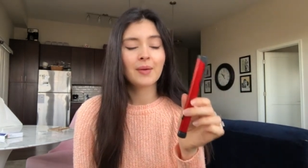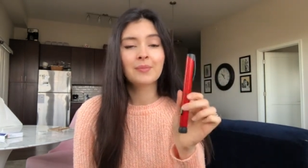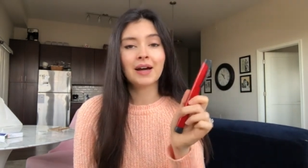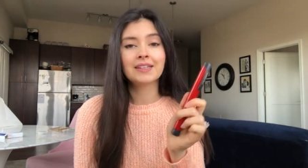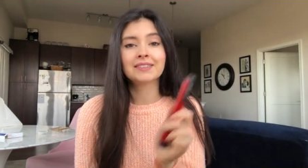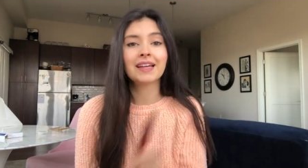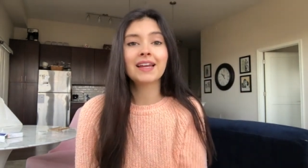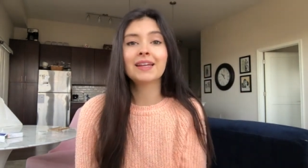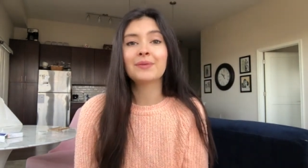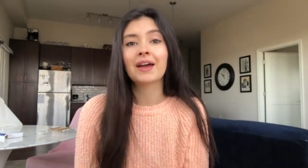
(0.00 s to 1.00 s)
But
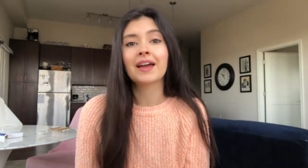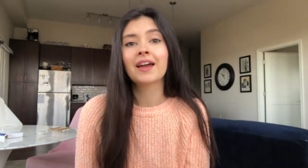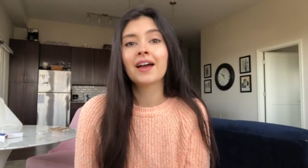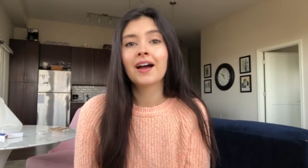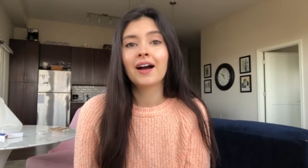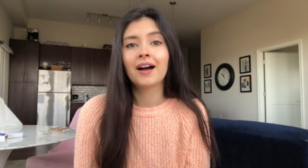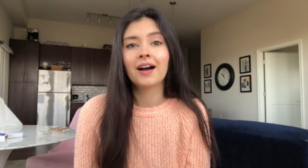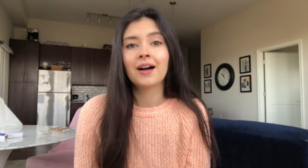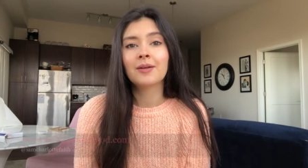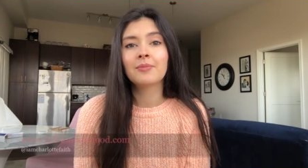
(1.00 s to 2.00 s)
anyway,
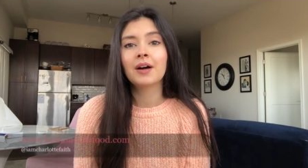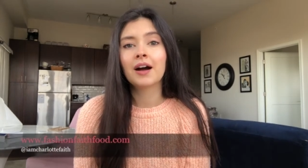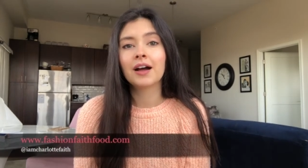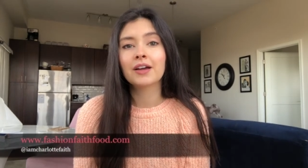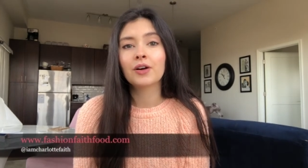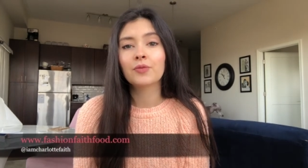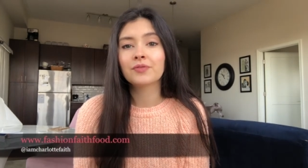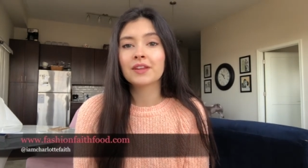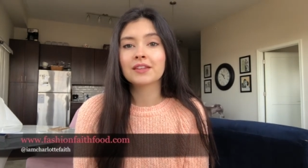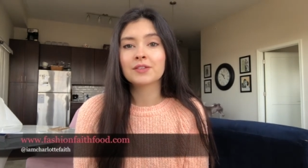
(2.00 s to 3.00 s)
um, I hope
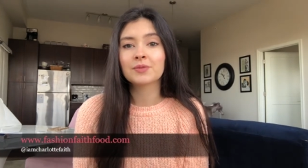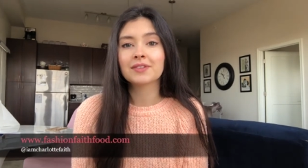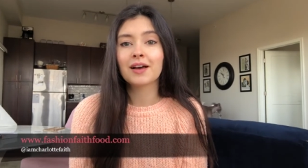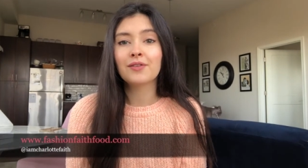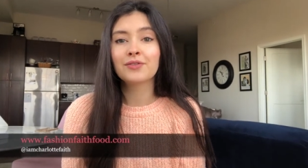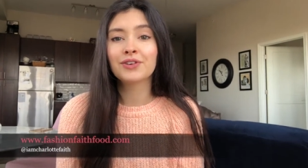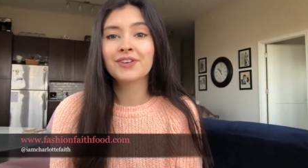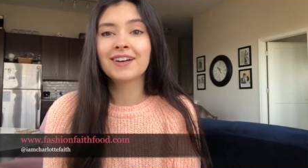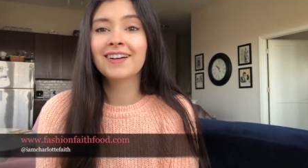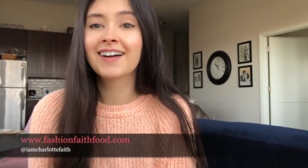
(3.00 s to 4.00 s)
that this was helpful.
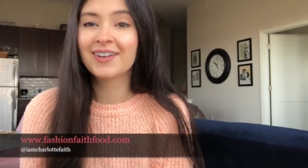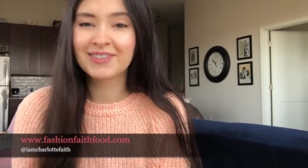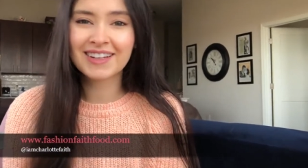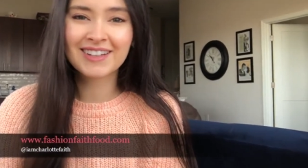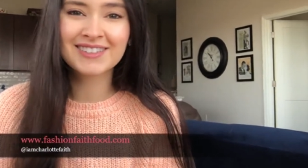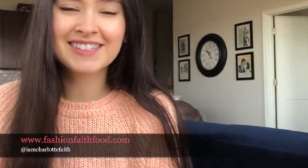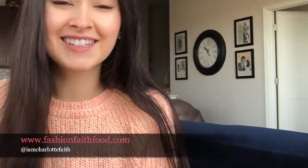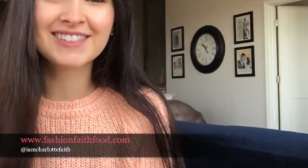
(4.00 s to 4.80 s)
I'm gonna go take